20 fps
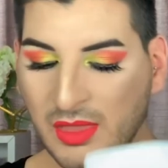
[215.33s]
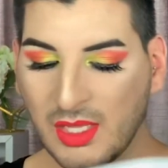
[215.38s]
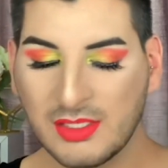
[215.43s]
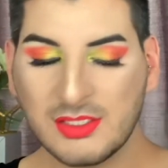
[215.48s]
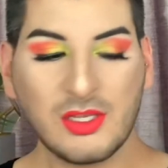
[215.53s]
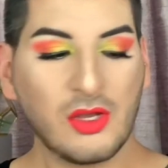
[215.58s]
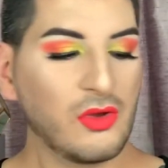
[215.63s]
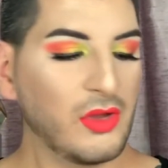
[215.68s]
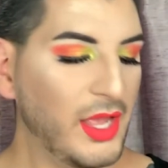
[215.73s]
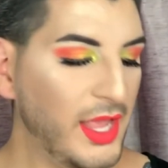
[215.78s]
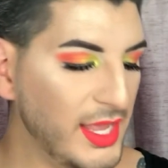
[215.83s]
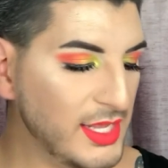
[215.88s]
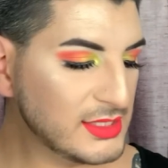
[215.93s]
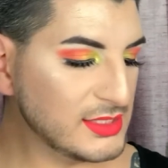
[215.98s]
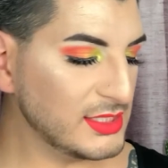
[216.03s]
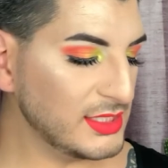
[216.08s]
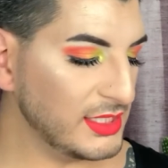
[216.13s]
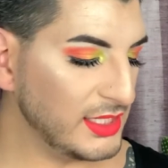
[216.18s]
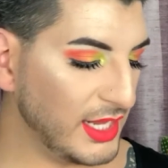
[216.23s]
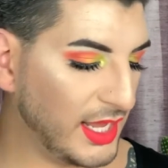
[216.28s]
So
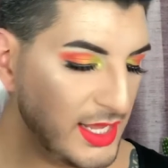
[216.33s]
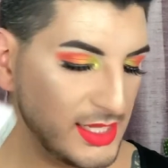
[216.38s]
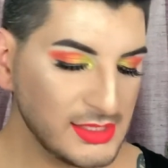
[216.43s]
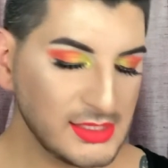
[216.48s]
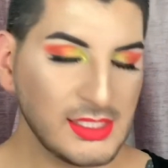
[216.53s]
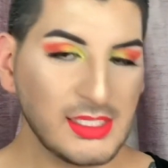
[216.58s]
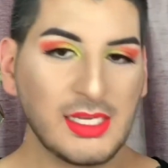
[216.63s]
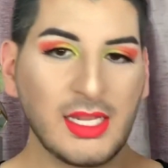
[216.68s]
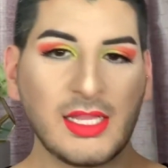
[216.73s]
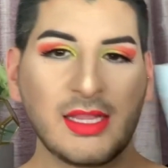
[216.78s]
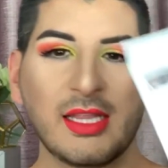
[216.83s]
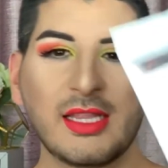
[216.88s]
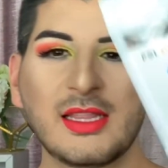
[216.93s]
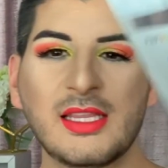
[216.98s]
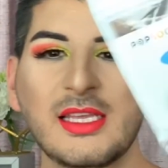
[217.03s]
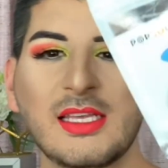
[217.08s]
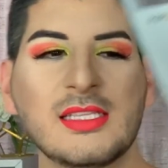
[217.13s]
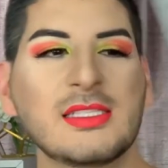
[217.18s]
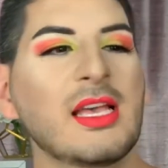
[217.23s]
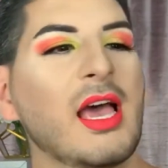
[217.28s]
18, and then
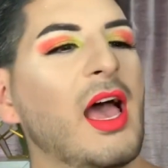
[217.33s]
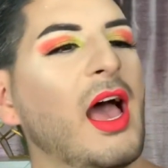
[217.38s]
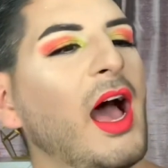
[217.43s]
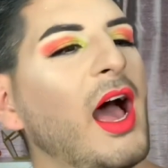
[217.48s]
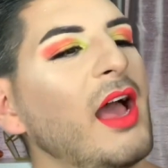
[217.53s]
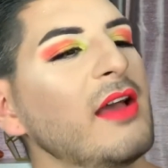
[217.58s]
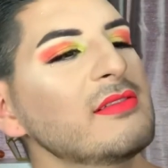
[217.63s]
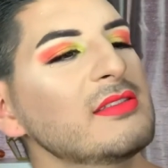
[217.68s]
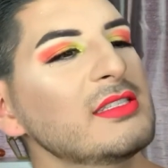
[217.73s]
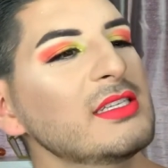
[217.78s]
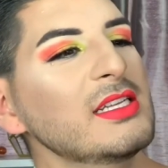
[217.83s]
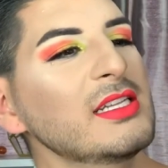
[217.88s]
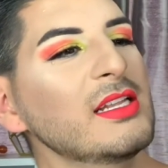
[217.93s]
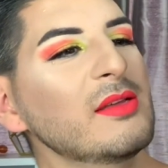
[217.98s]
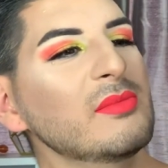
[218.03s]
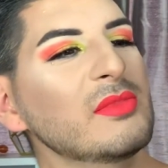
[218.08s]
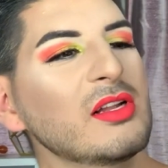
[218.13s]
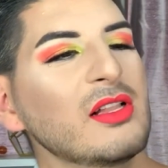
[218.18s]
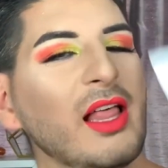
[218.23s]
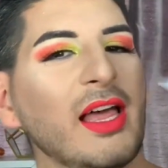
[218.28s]
these, I've seen
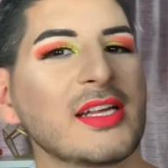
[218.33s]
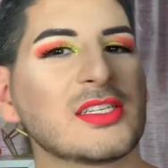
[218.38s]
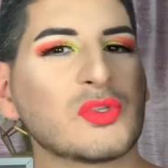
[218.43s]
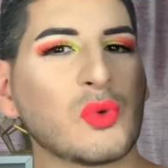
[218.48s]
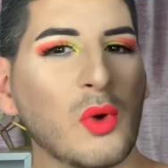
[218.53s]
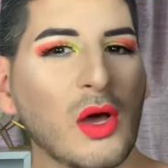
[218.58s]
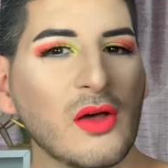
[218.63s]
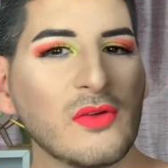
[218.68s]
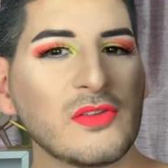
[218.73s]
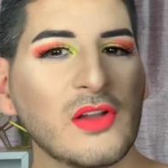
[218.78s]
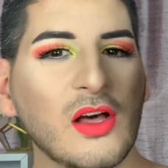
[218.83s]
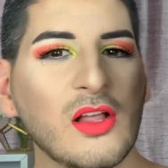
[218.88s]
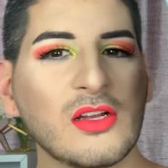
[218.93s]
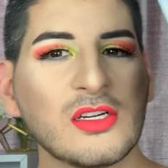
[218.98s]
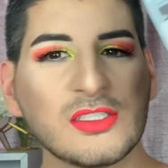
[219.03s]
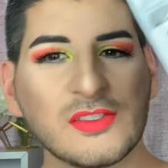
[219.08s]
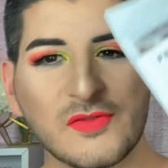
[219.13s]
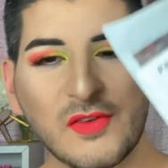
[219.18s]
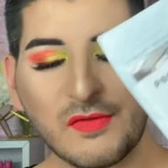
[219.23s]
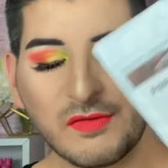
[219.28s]
them, they're like $12,
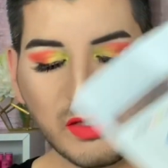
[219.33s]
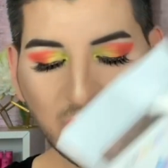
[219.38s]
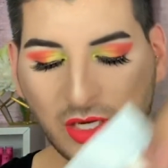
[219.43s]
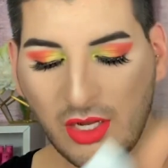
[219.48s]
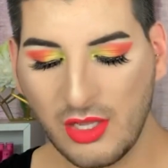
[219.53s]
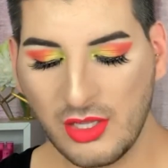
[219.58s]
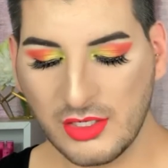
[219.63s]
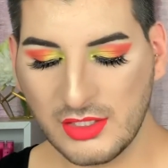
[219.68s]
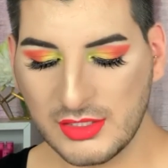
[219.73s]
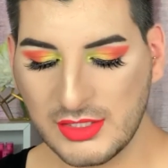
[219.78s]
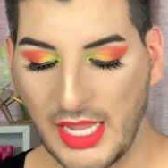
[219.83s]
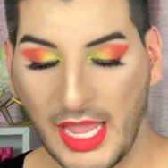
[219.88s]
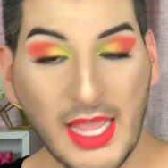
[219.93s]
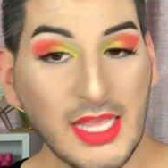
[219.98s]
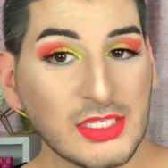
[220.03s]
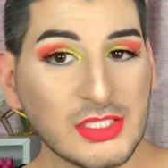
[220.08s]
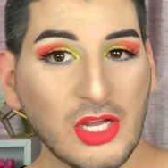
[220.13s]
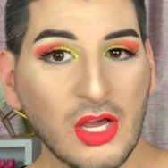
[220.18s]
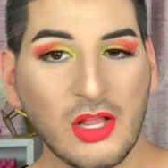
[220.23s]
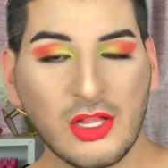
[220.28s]

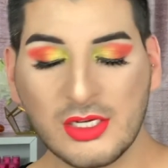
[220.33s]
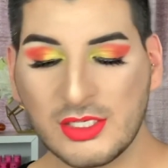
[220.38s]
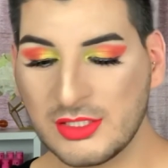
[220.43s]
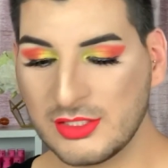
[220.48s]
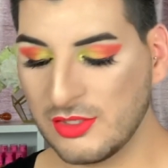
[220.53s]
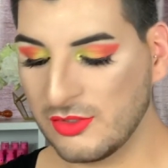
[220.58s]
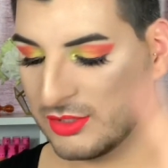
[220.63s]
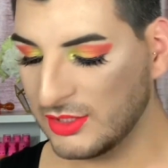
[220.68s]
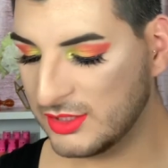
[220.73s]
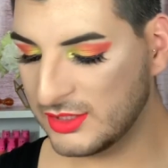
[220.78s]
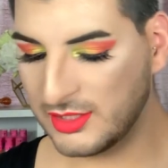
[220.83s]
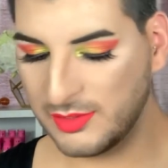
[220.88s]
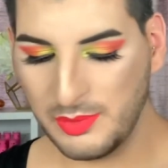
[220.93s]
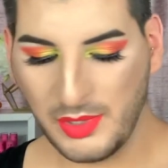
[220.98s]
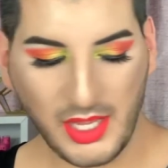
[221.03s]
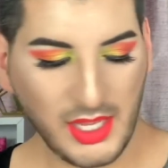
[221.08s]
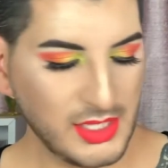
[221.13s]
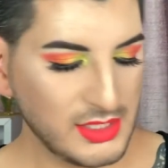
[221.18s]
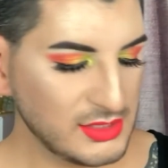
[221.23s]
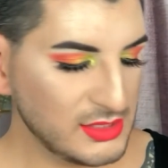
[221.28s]
$15, $8, so it just
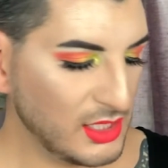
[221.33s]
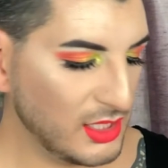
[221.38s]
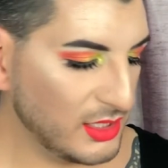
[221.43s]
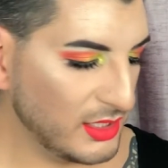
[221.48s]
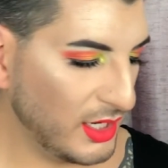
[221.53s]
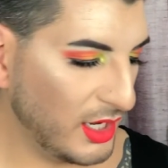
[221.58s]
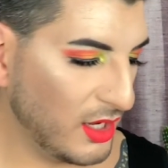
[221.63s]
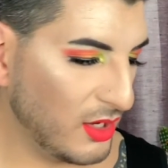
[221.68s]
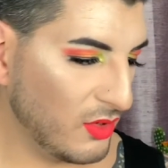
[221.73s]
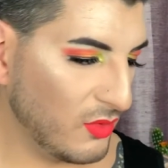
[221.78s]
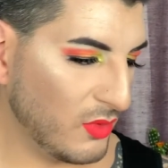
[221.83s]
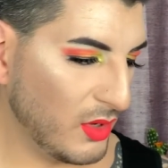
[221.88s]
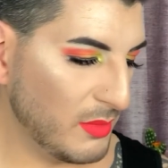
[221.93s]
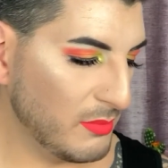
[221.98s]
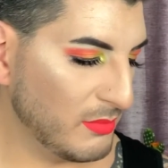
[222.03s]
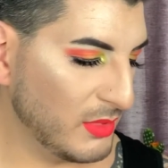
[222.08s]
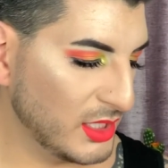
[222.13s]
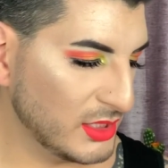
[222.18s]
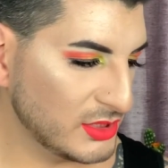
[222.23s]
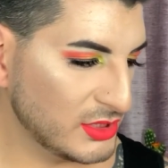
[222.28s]
depends on how
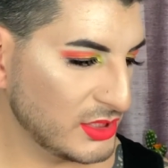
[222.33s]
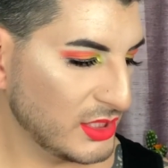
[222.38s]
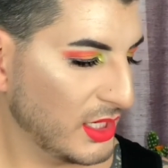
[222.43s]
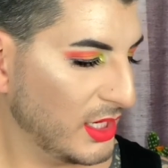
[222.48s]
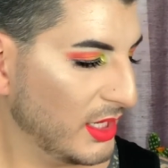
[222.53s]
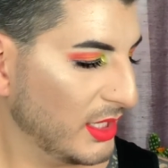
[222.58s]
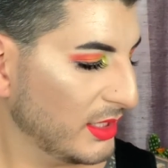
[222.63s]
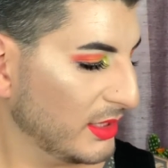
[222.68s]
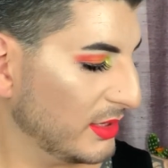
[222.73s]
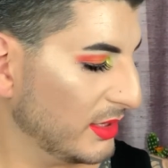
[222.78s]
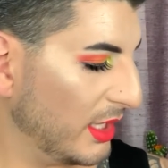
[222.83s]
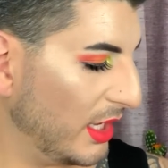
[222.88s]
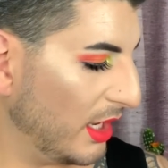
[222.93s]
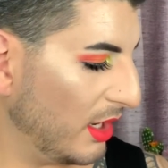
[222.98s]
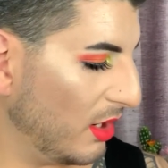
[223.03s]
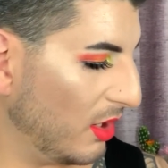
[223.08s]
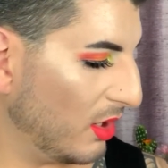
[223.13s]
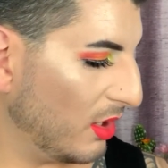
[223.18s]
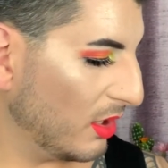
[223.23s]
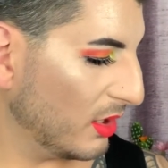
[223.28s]
much they
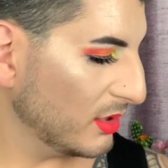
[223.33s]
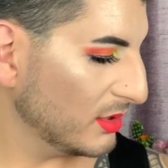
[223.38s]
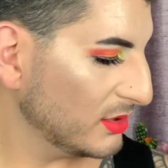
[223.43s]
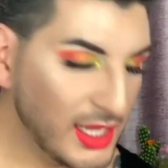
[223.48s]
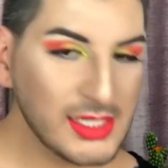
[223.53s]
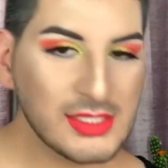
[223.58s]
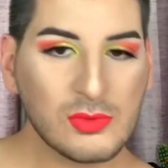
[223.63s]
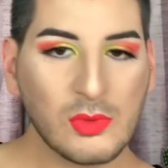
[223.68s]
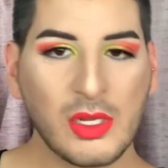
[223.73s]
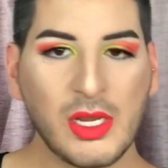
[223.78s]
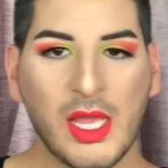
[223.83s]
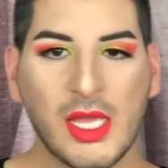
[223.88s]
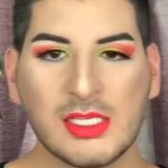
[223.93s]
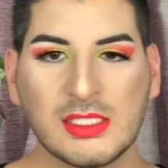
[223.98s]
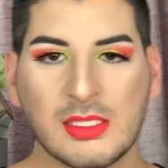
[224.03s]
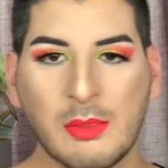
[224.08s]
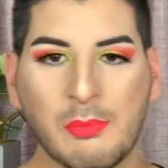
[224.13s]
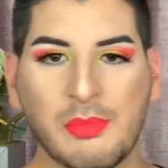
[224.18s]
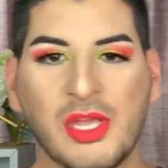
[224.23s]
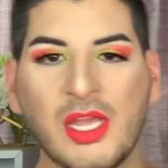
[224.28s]
are. Next one
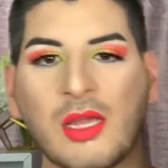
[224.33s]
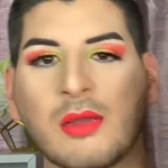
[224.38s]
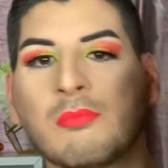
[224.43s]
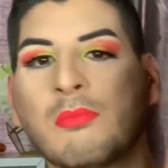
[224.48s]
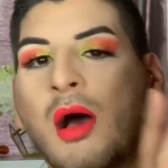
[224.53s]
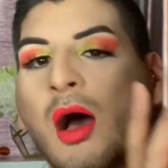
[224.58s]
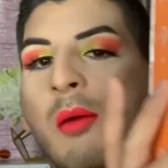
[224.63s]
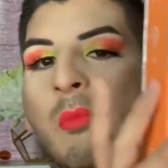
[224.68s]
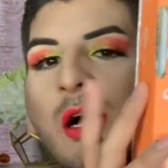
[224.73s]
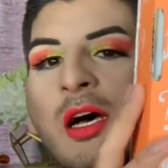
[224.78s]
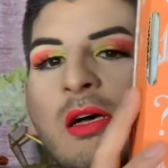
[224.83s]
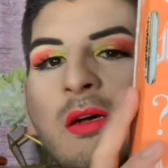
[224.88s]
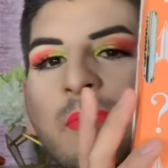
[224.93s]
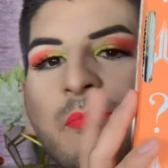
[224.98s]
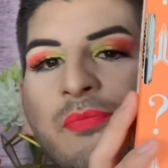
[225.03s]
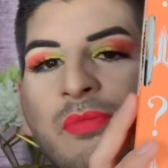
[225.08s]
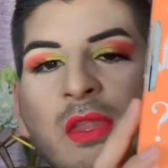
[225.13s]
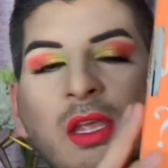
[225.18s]
is the Big Mama.